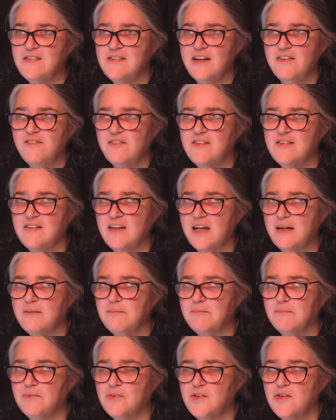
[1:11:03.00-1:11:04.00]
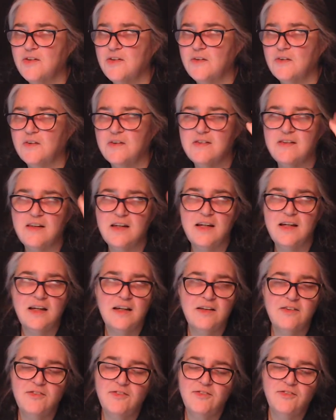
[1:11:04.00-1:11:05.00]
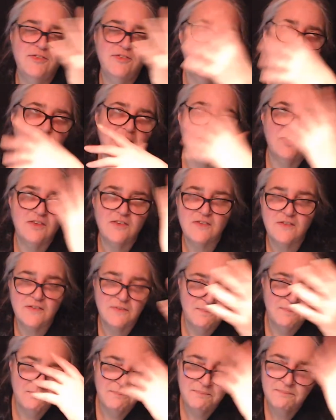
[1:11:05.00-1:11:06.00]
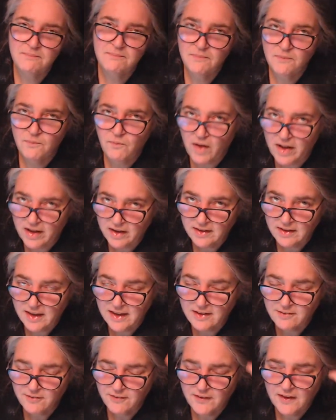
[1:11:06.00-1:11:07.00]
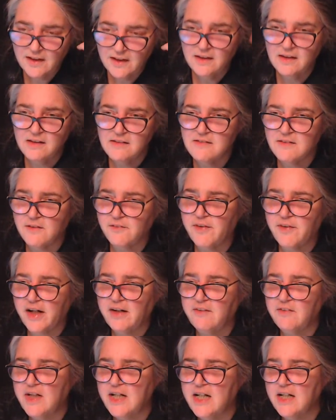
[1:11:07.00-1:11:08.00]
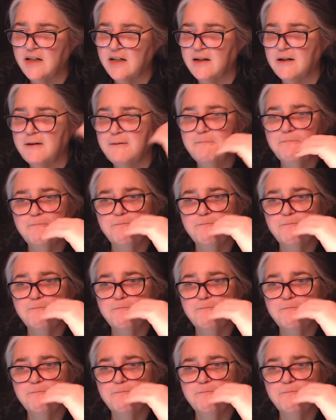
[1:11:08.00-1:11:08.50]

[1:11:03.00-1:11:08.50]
have escaped too, because they have like just wildlife that is around here.